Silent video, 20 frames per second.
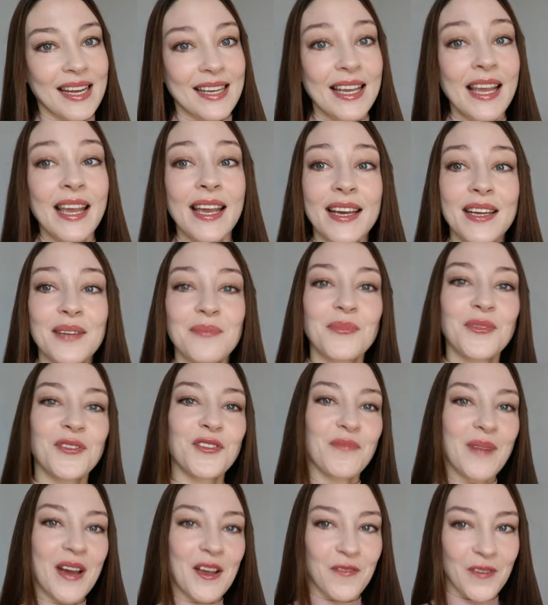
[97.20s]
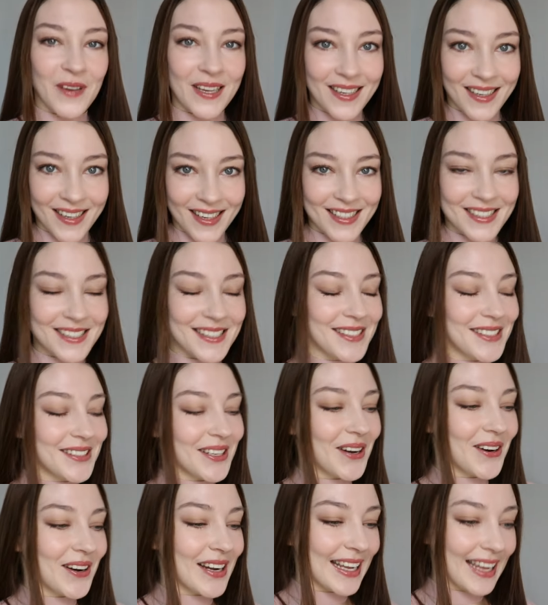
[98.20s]
and I can't move my finger,
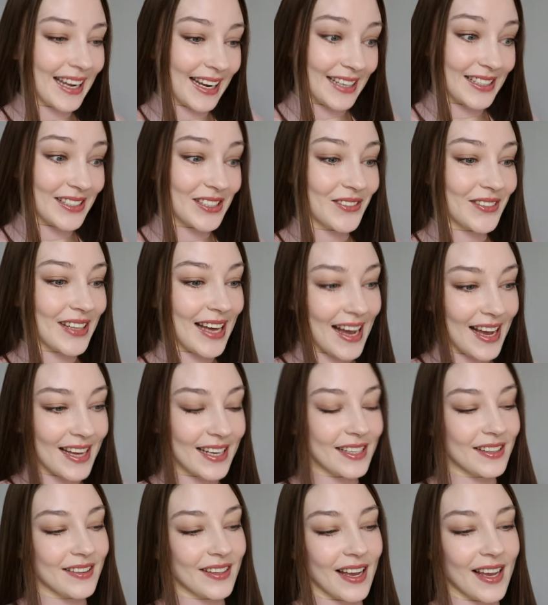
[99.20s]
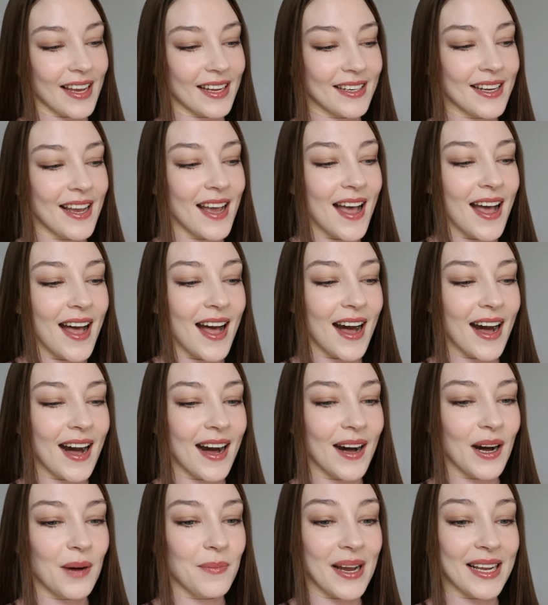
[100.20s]
so I can't do that. And then
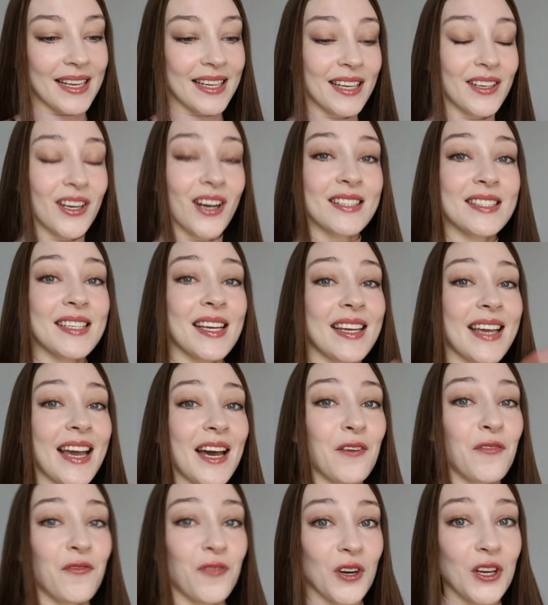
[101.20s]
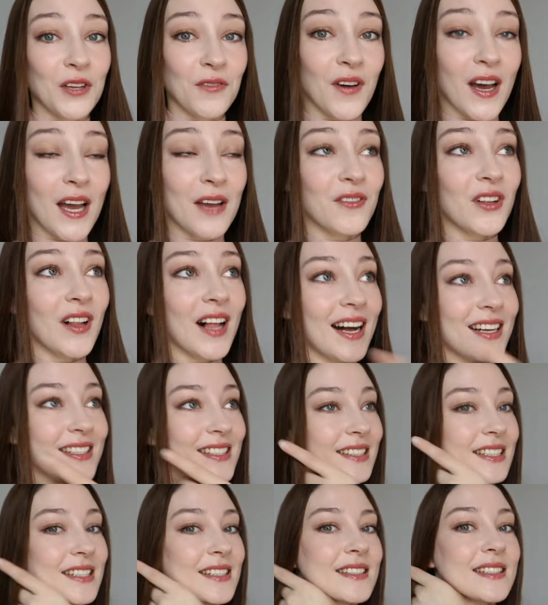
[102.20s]
I cannot take F45
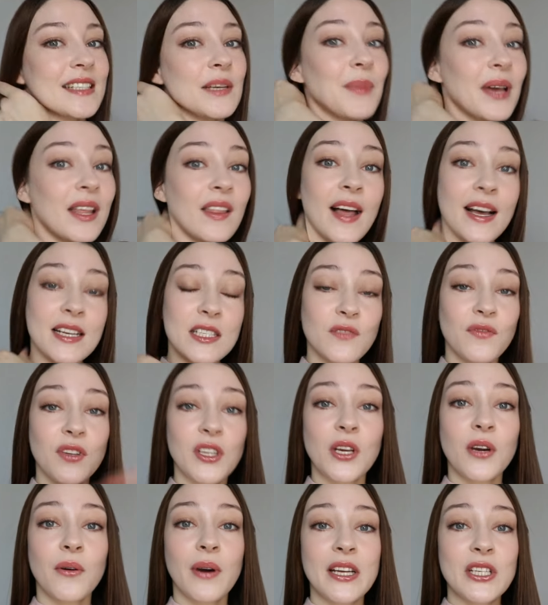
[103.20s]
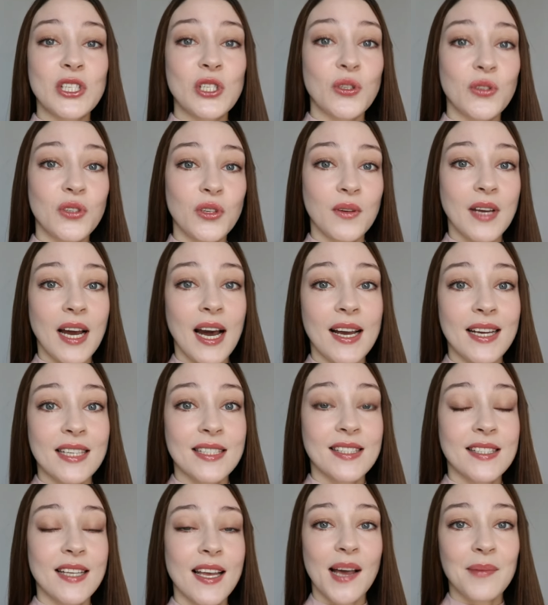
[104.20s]
classes. In my last video, I showed you
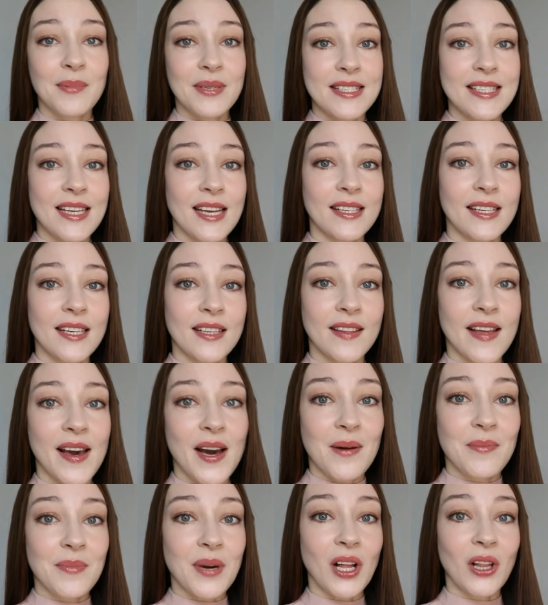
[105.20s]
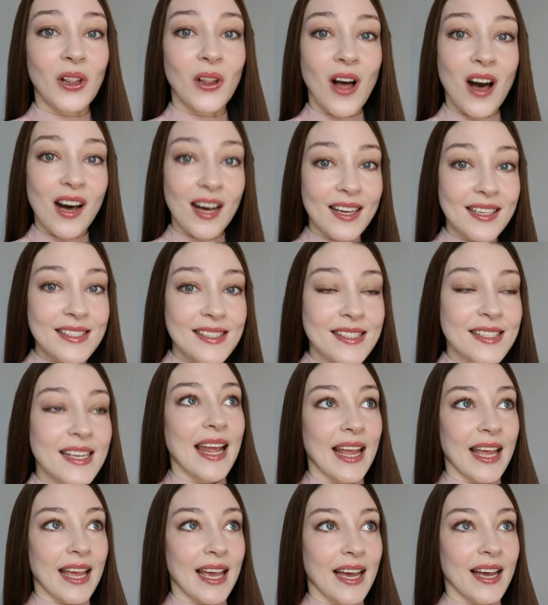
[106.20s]
guys I've been taking them a lot.
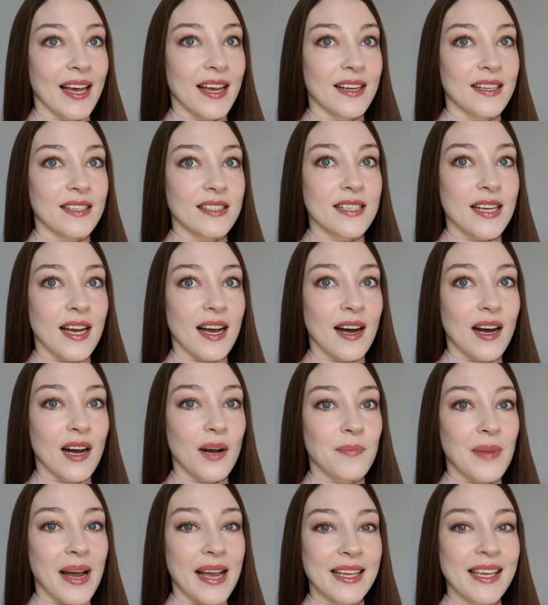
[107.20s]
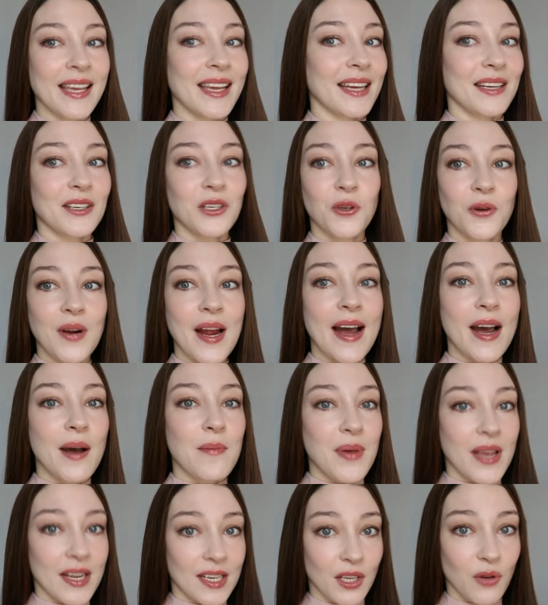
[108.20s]
And I can't
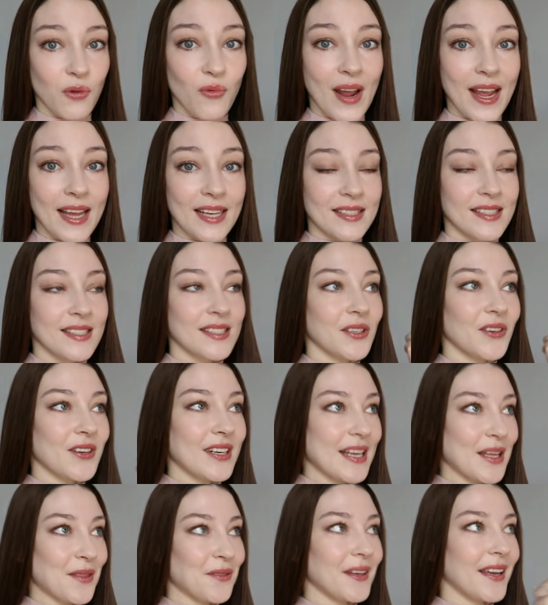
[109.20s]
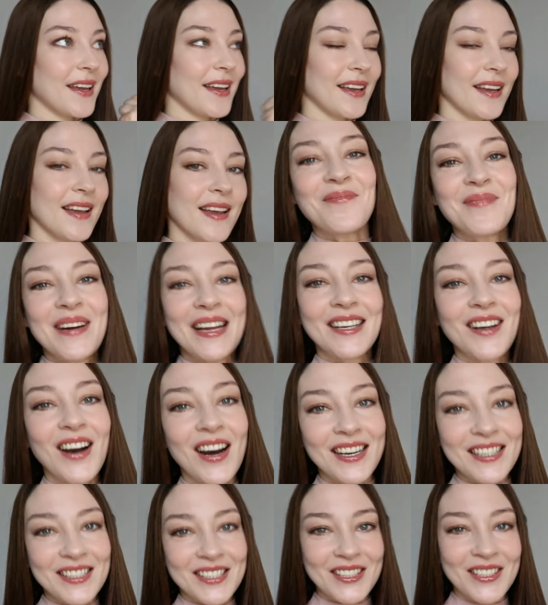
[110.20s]
grab any weights or anything. Oh my
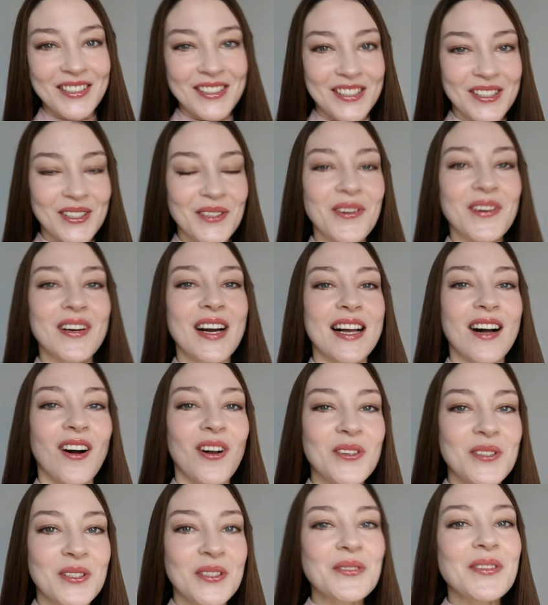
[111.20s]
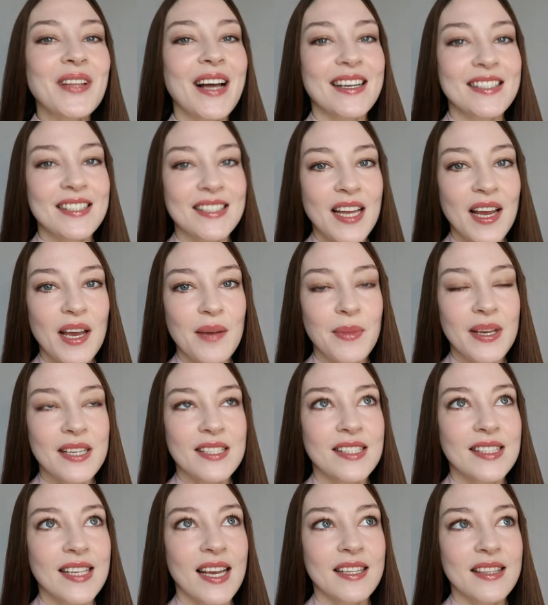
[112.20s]
gosh. So also last time I
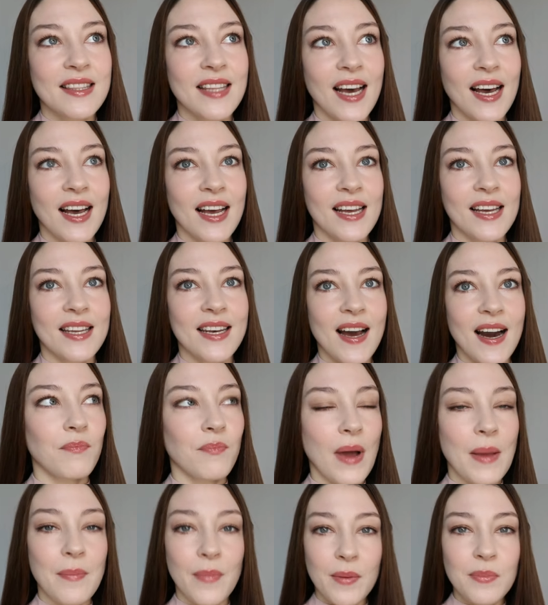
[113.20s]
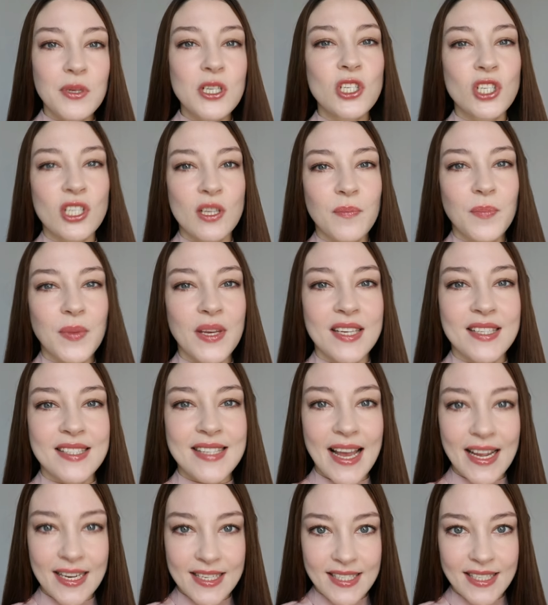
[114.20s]
said that my membership
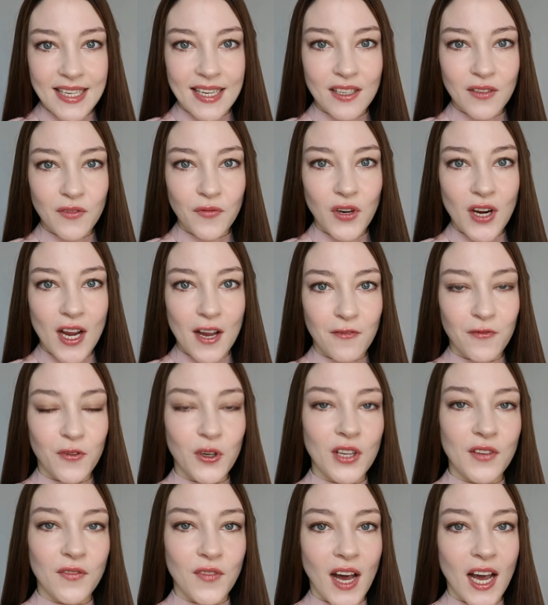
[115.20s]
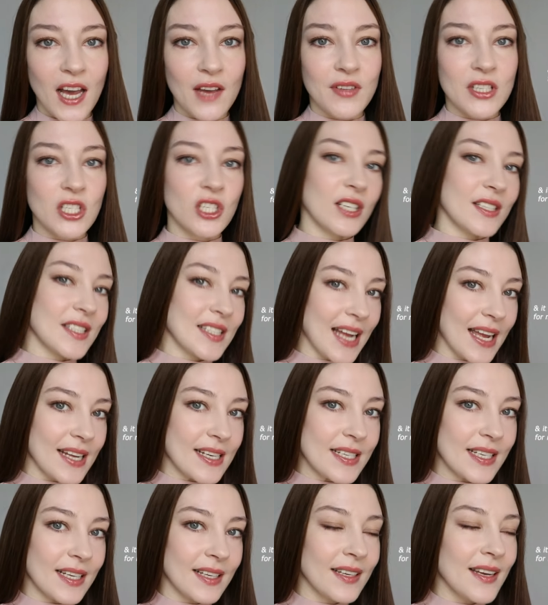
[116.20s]
is ending for F45. It just
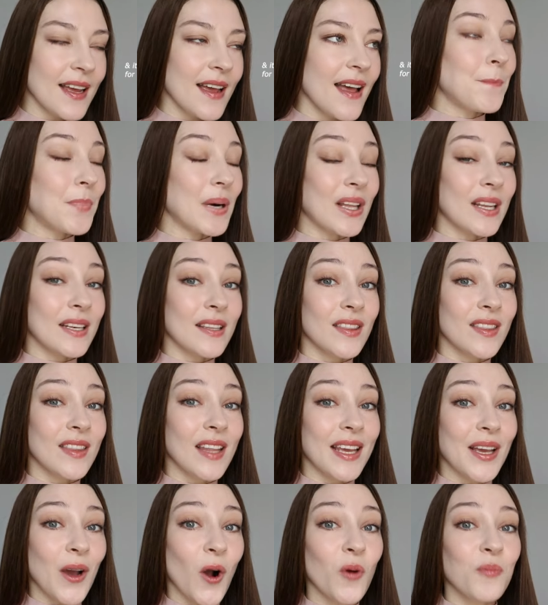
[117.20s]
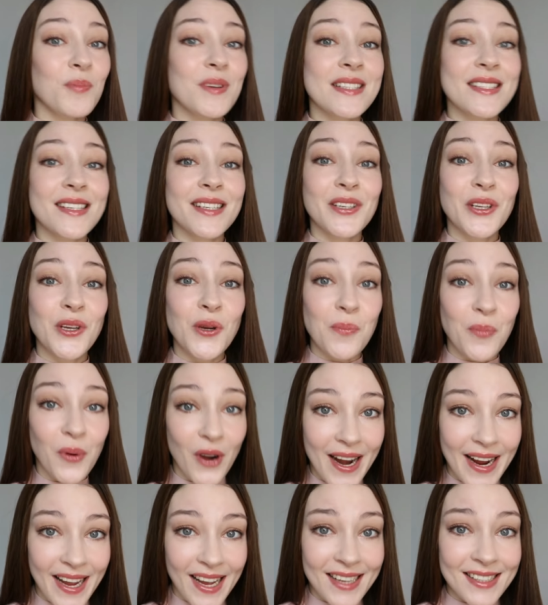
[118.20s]
ended. But they opened a new
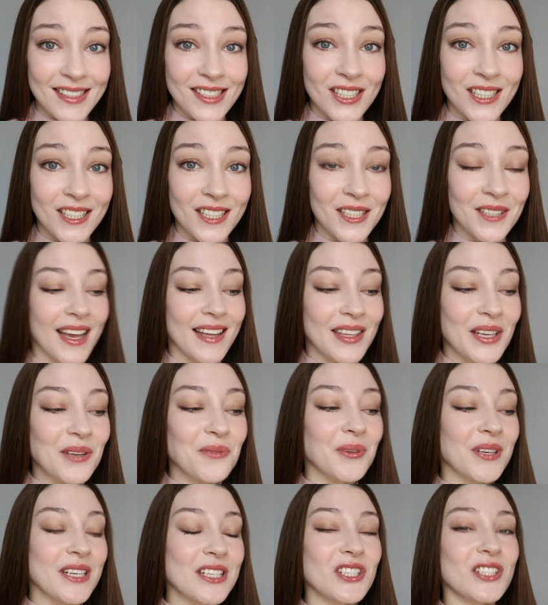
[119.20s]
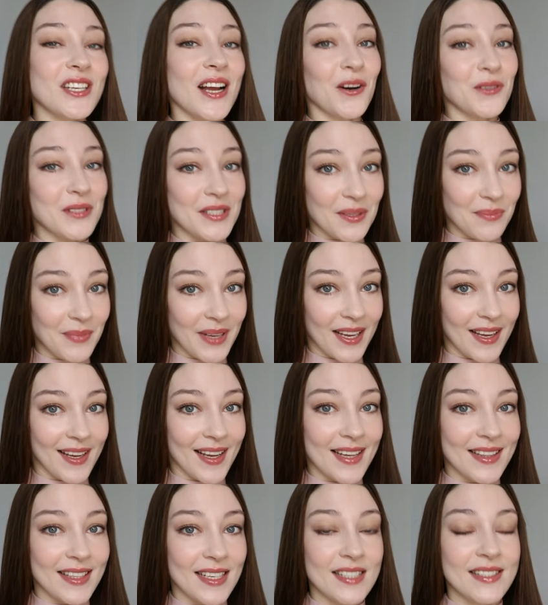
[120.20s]
branch and they reached out to
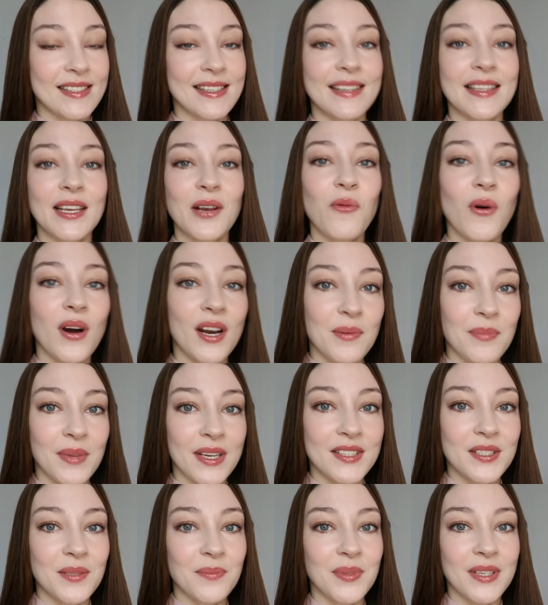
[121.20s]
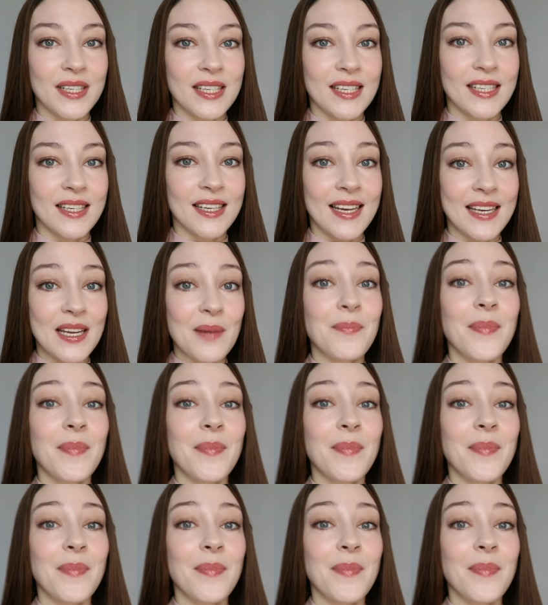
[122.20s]
me and they said they wanted me to be an